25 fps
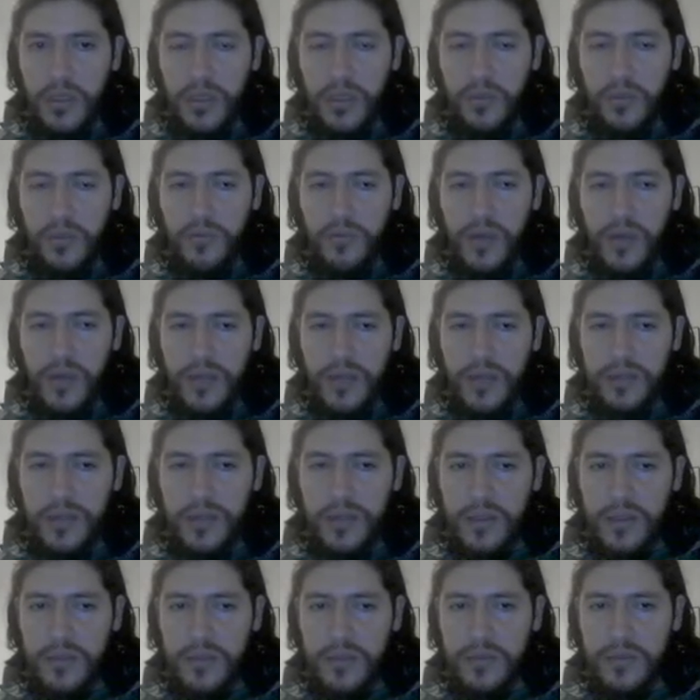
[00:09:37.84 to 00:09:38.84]
UNAD
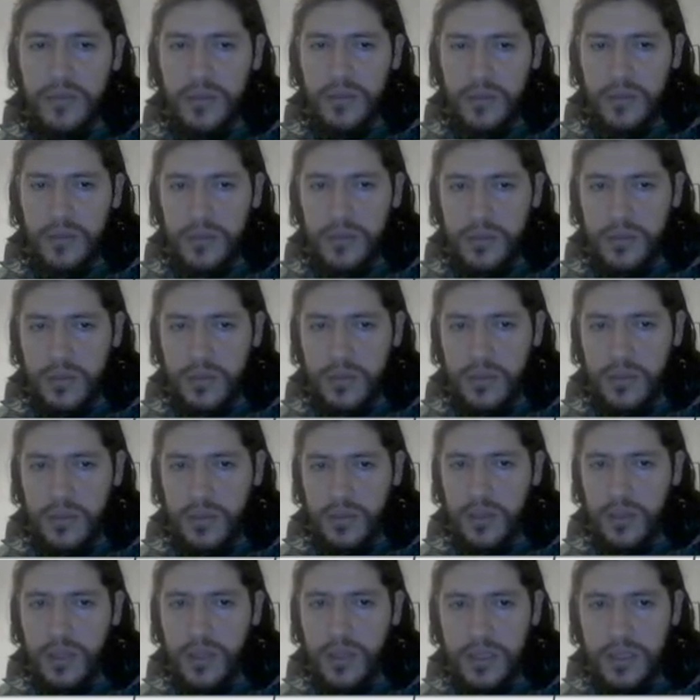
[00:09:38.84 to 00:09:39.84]
can just
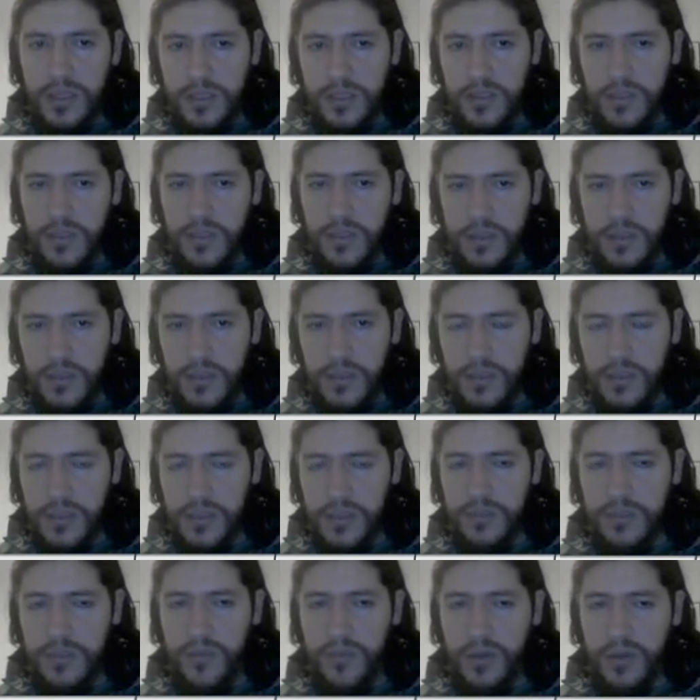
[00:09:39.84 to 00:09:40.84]
lead
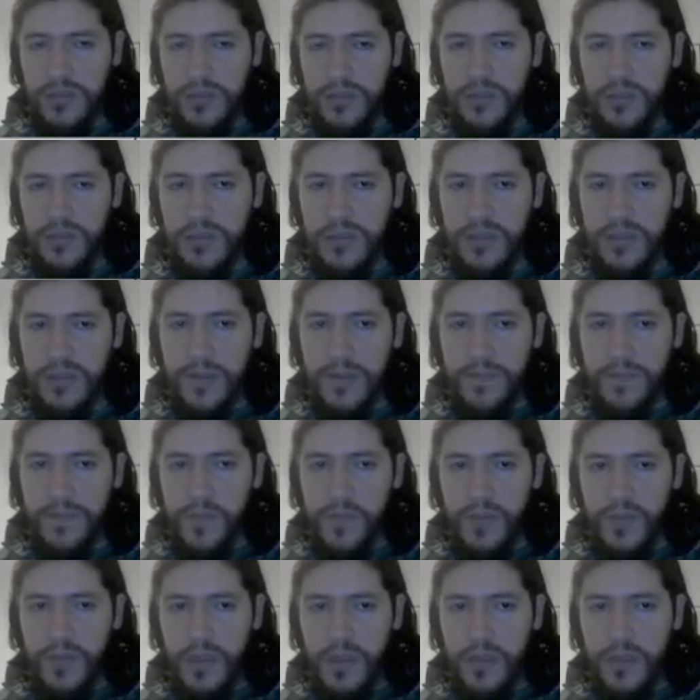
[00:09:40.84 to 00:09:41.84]
this process
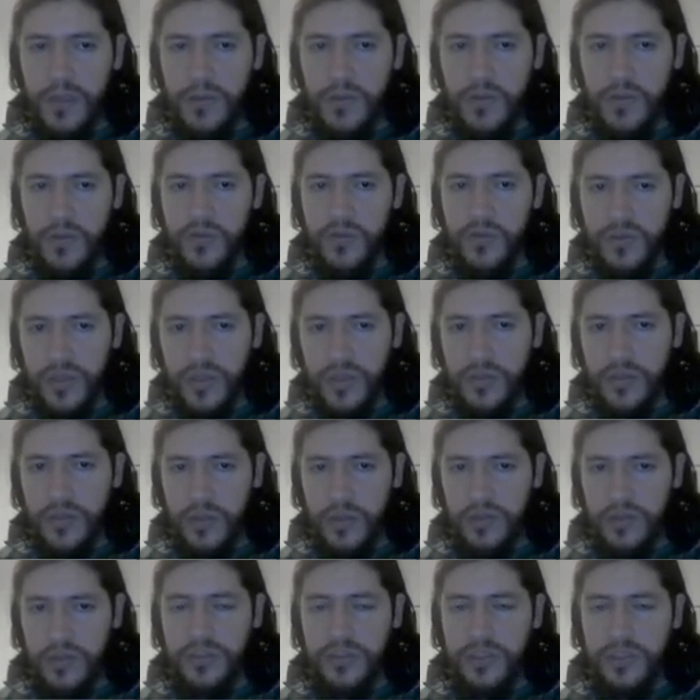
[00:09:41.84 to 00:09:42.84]
and use
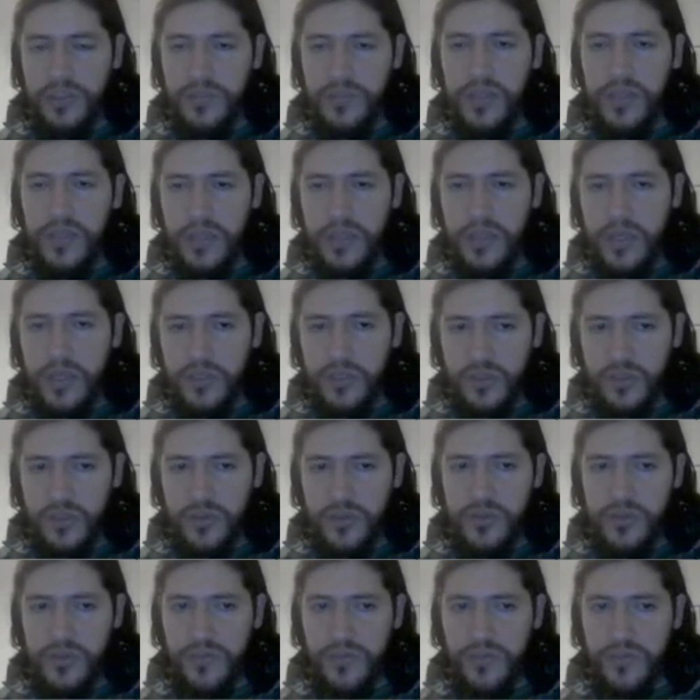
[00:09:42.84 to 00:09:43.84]
technology
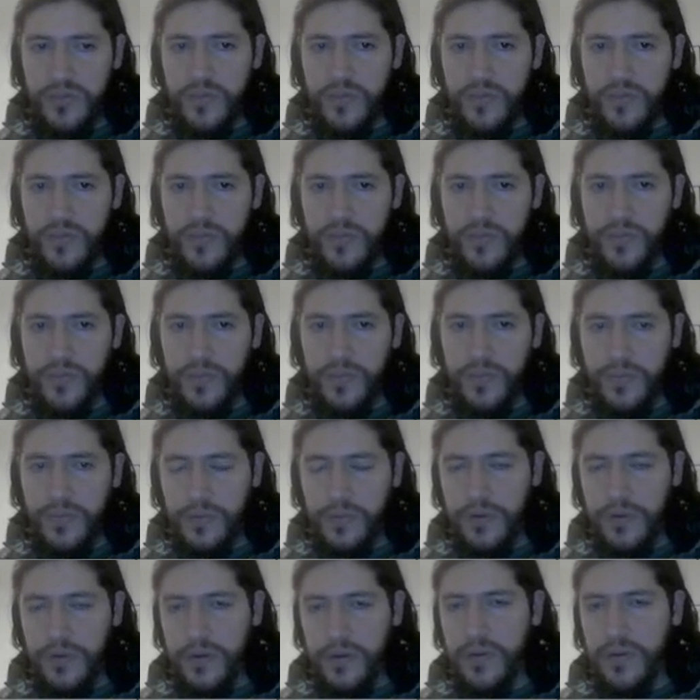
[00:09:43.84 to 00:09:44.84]
mediation
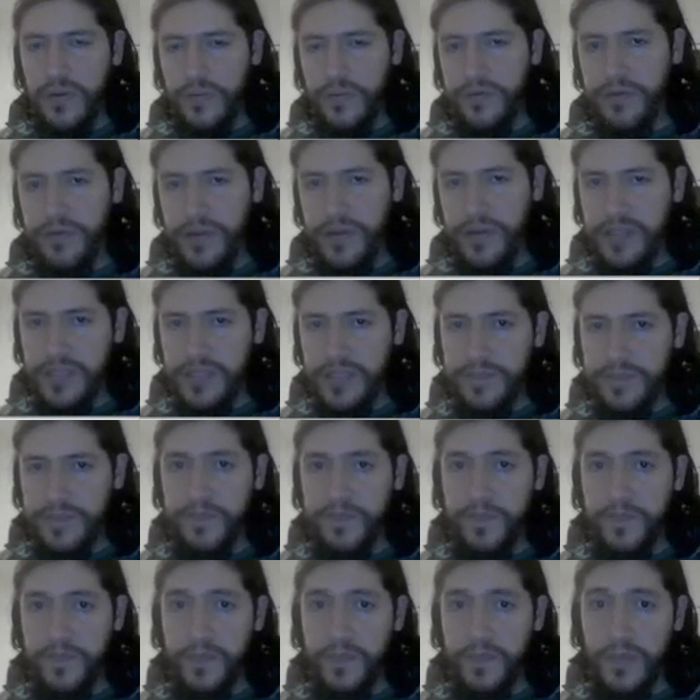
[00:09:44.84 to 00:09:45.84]
for it.
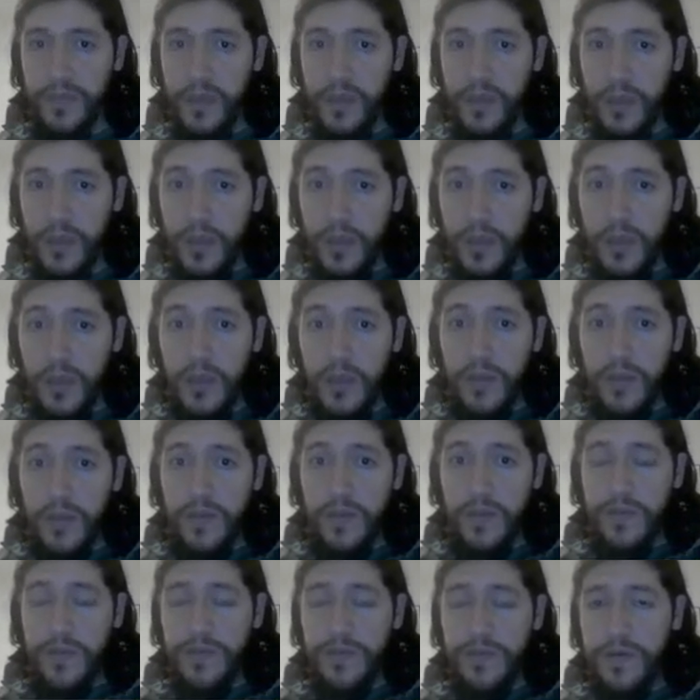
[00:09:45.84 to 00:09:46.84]

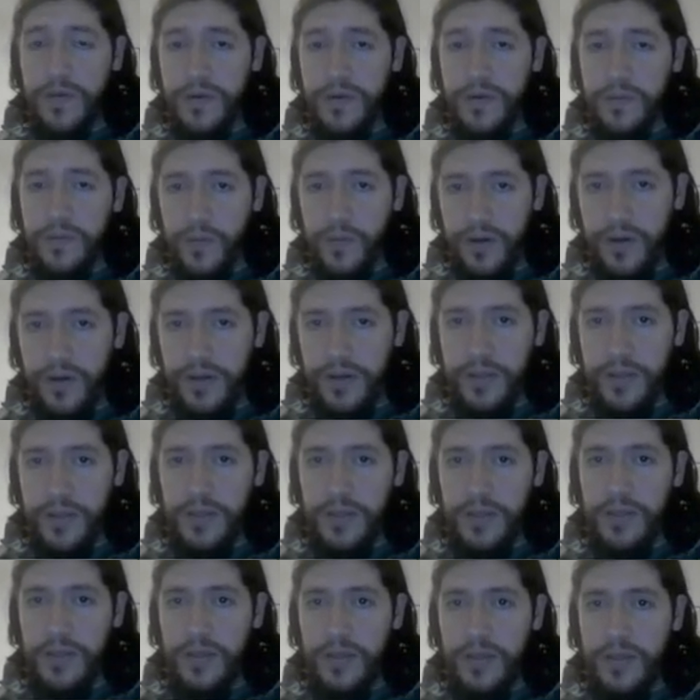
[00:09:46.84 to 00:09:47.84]
The third one,
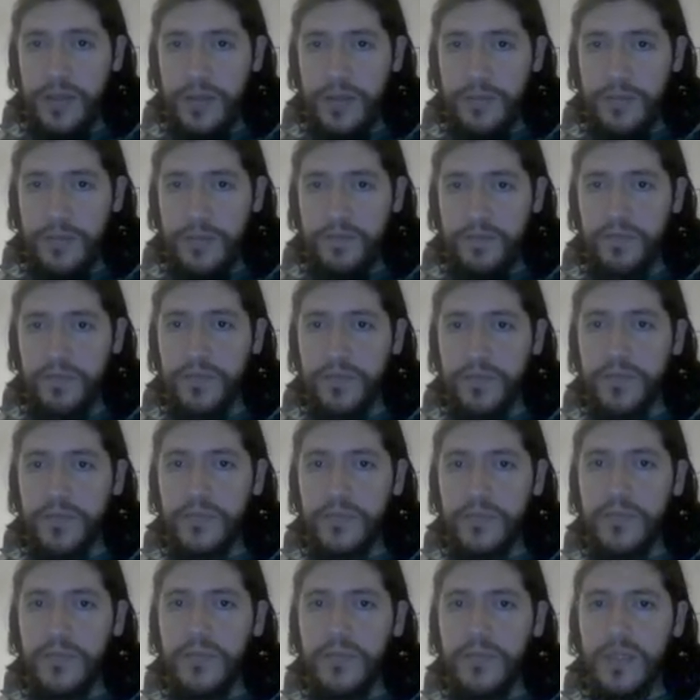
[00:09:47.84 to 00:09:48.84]

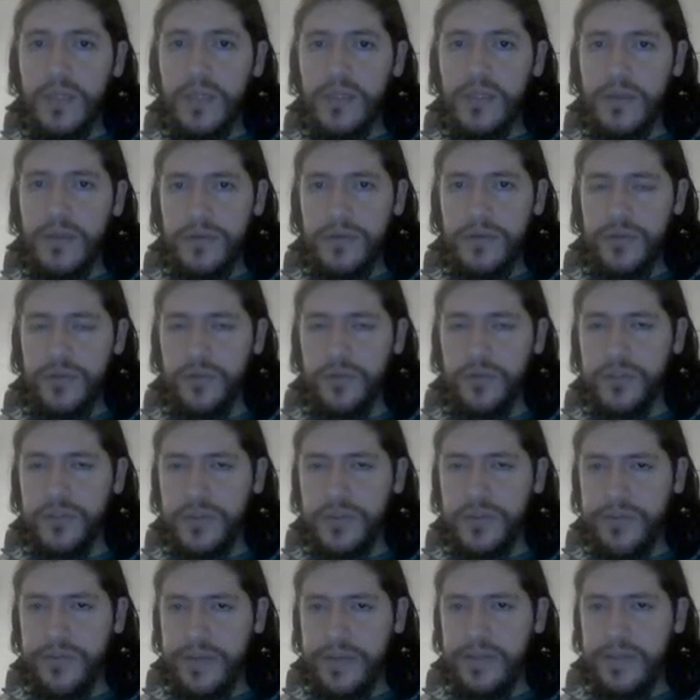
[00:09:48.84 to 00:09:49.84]
the
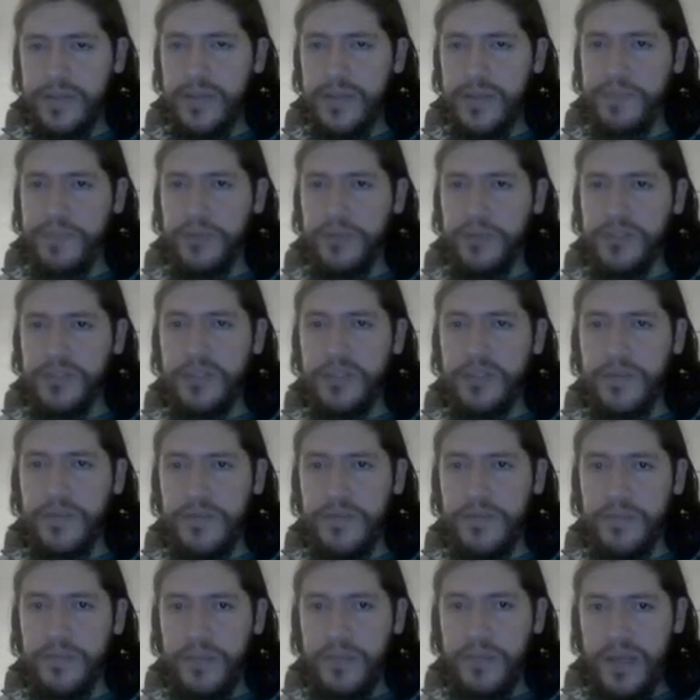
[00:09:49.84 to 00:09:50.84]
results reflected a positive
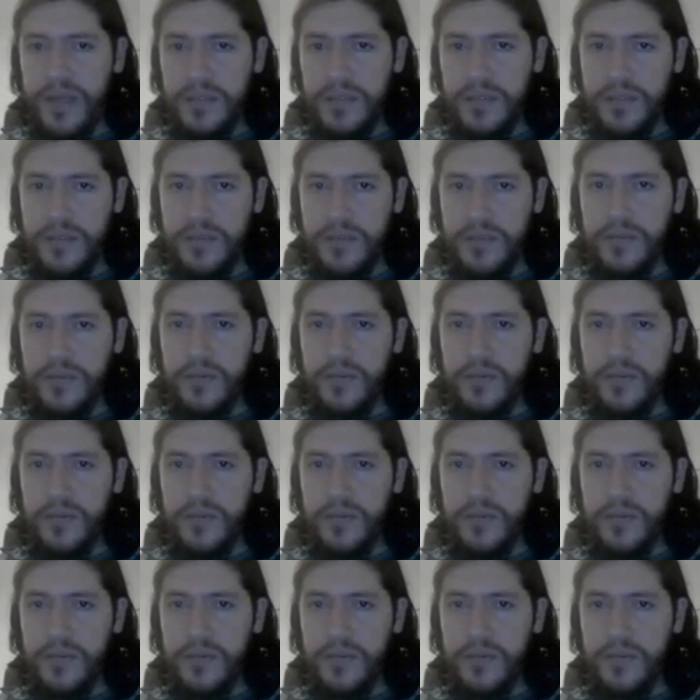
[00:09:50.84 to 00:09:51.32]
impact